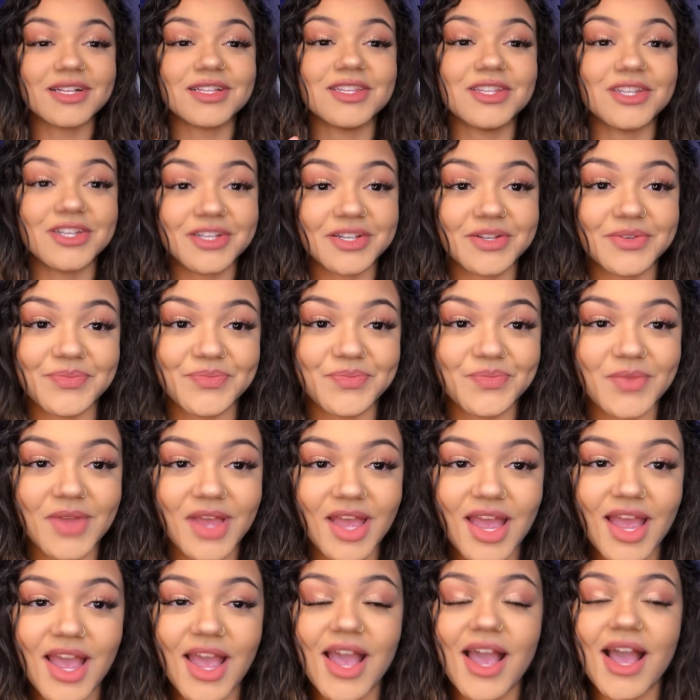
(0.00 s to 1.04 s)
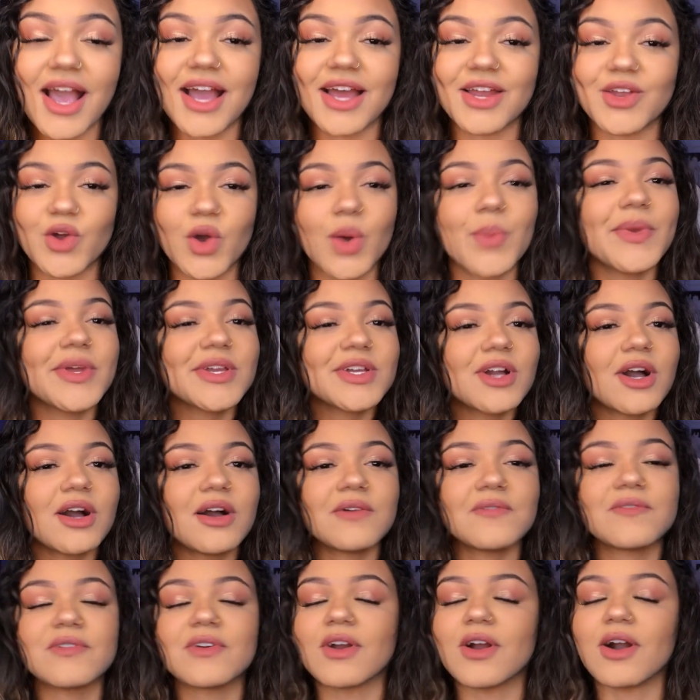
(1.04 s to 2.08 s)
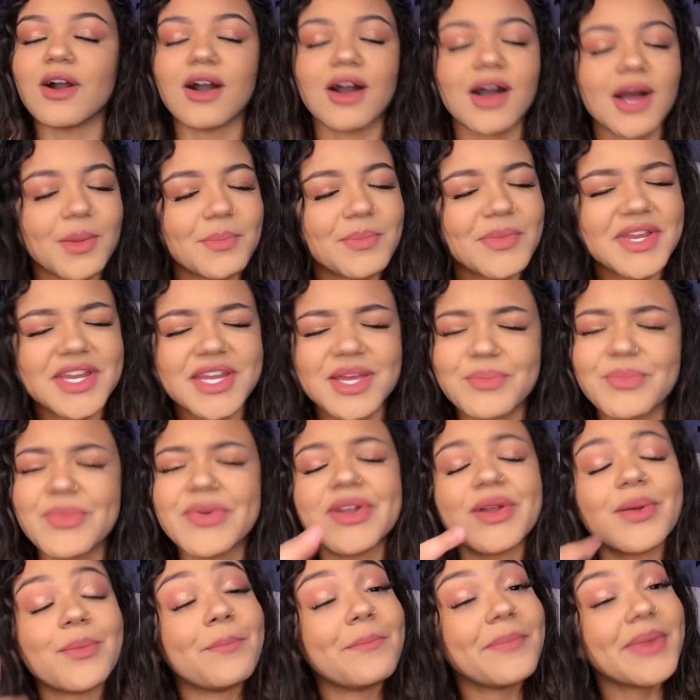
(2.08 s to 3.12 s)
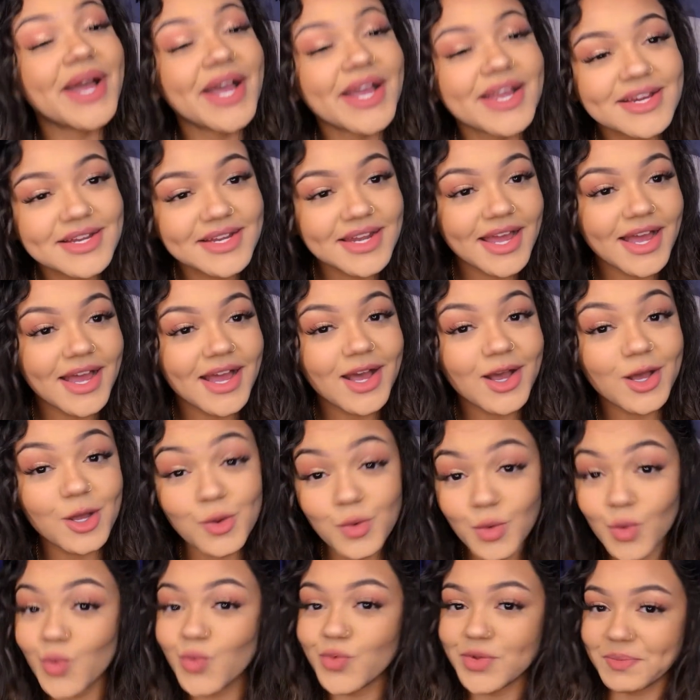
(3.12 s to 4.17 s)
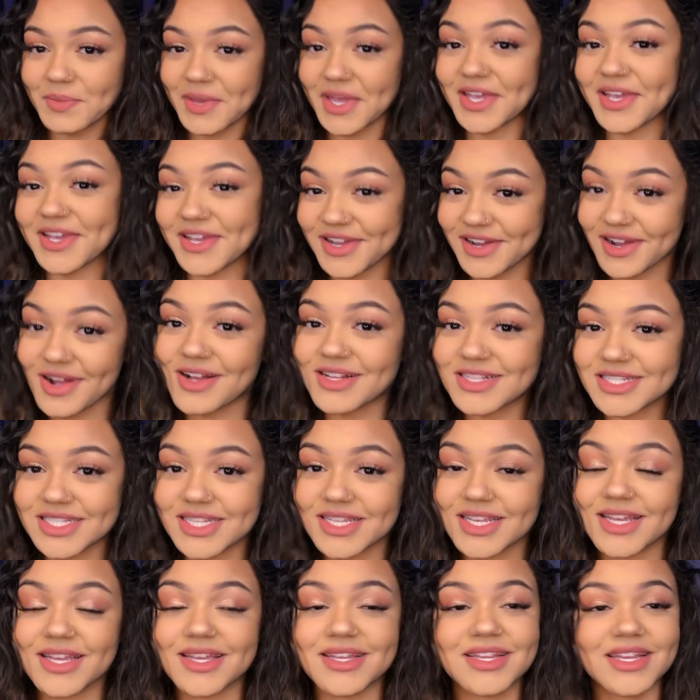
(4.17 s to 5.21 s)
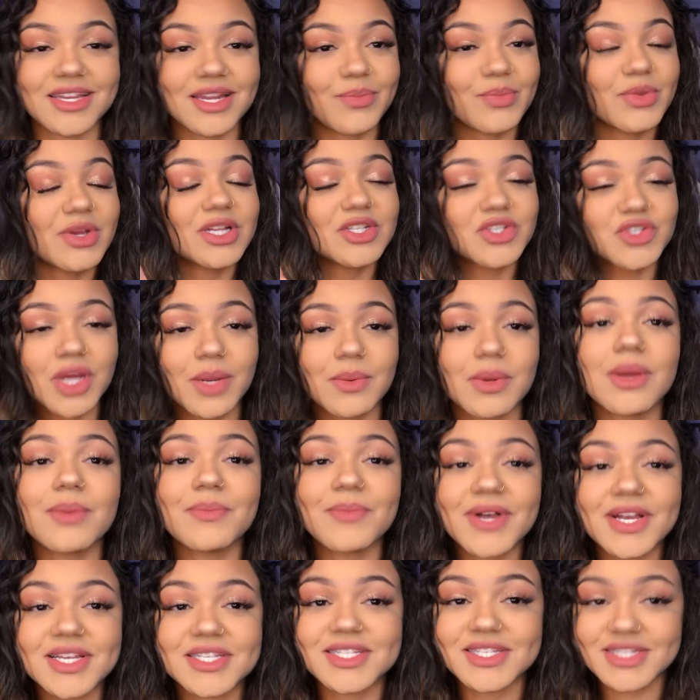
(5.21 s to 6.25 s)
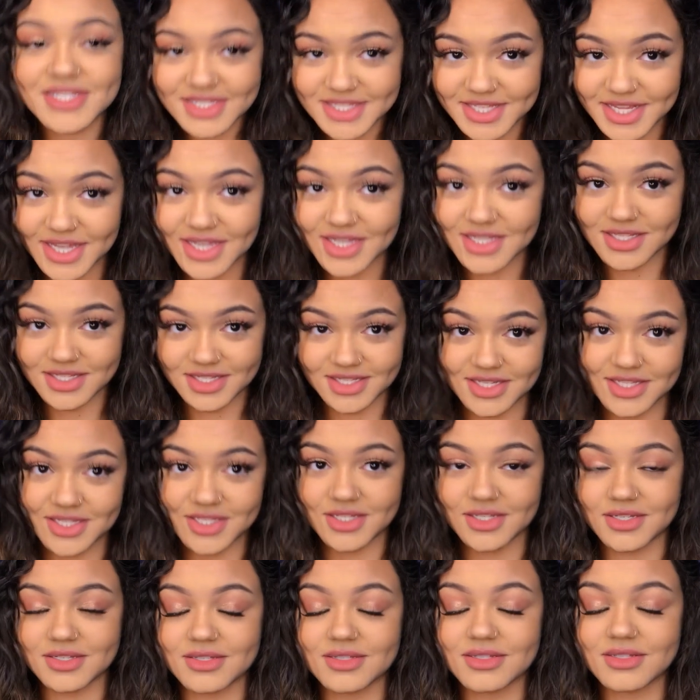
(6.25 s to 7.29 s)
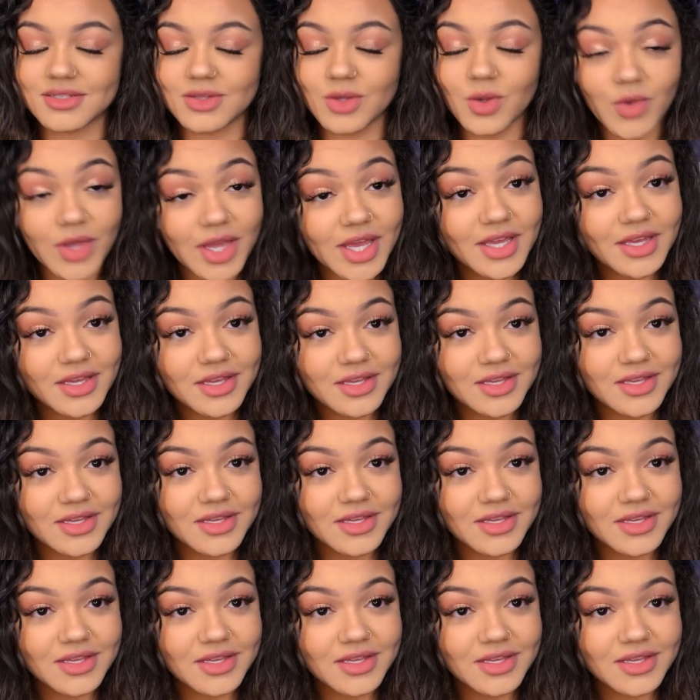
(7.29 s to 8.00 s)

Look, I know I've been gone for a hot minute, but I'm back now. We making content, and I'm gonna try my best to stay consistent. Okay?